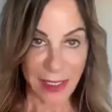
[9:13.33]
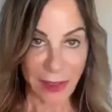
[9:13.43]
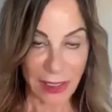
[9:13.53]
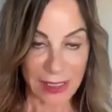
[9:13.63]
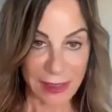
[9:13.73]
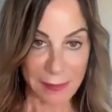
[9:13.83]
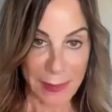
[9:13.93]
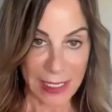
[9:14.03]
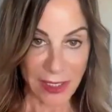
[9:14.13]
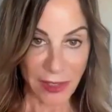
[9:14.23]
Like, is it
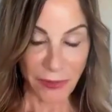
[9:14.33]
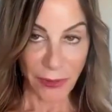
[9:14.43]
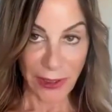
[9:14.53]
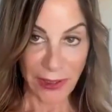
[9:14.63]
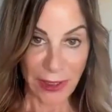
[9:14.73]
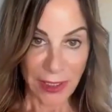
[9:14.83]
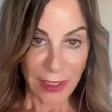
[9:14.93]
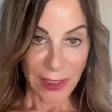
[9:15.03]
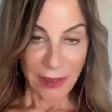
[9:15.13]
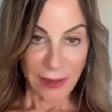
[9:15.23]
best for
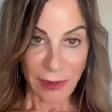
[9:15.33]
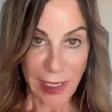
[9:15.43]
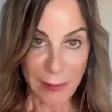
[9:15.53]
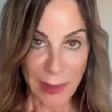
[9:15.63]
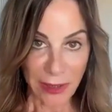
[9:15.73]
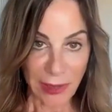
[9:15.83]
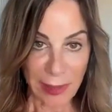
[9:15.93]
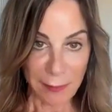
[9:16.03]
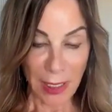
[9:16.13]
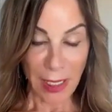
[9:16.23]
grandma,
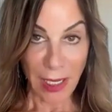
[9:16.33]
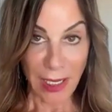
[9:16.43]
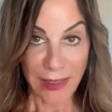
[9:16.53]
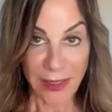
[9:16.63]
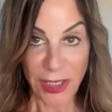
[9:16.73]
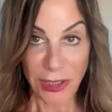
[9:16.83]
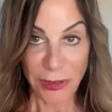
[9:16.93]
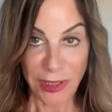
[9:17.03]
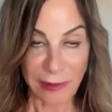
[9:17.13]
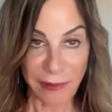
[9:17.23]
grandpa
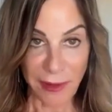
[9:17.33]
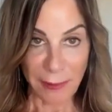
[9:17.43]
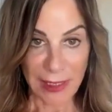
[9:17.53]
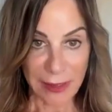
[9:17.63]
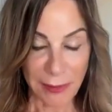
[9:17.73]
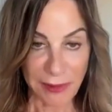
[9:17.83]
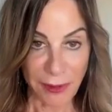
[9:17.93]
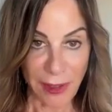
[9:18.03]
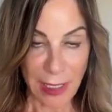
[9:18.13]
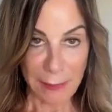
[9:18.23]
to gift the money
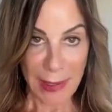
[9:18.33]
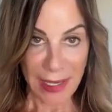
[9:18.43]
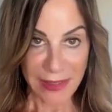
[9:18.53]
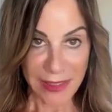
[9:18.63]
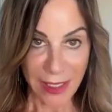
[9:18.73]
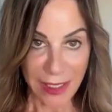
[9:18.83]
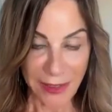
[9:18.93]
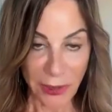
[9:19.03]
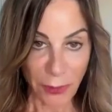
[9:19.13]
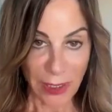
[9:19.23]
before they pass
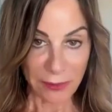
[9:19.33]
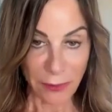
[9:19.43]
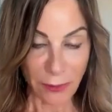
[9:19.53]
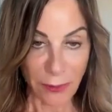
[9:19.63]
on, or what